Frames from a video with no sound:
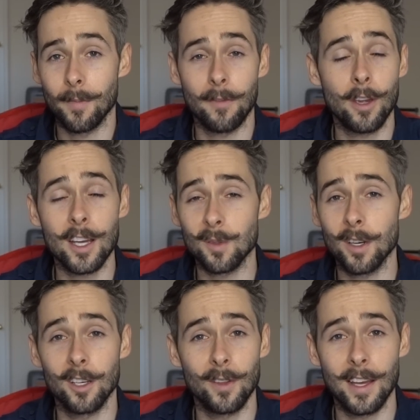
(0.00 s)
If you guys
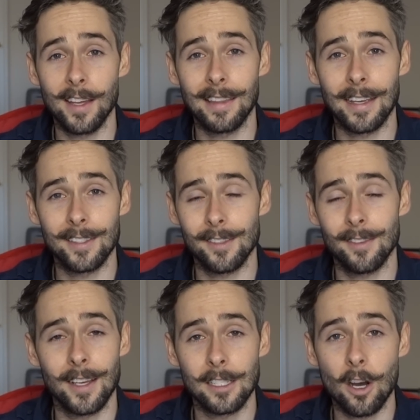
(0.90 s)
want to do that,
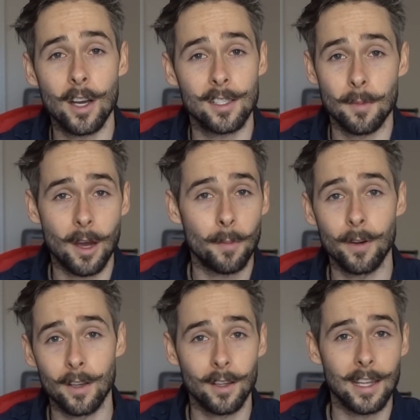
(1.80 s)
that's awesome. I'll put
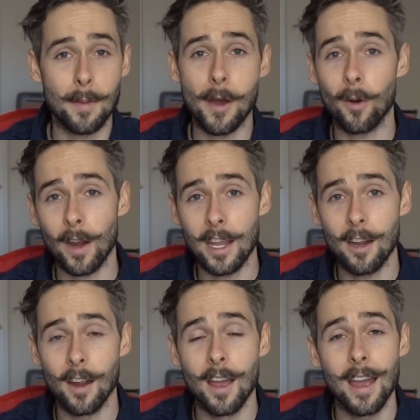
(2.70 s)
an email right
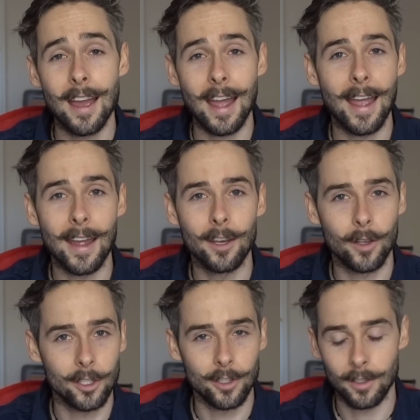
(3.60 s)
here, and you
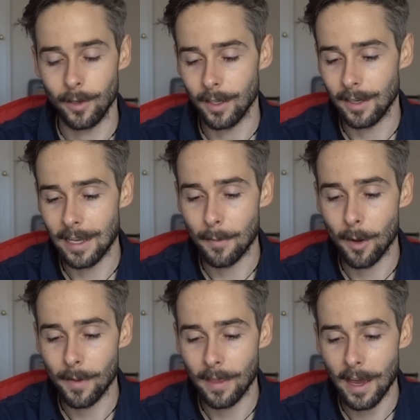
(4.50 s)
can email
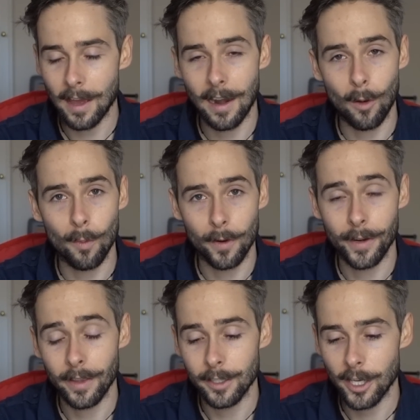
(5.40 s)
me that, and I will put it
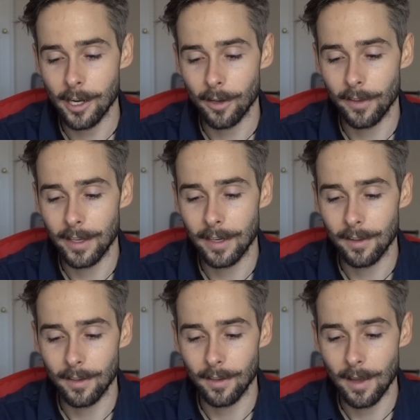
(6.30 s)
on the channel at the end of
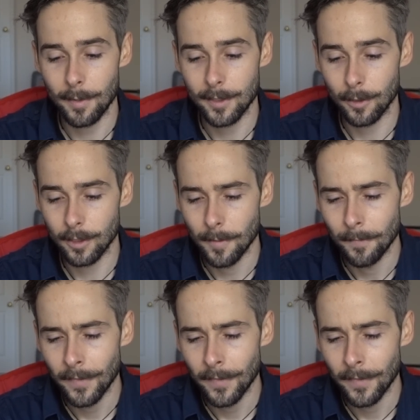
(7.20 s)
the episodes.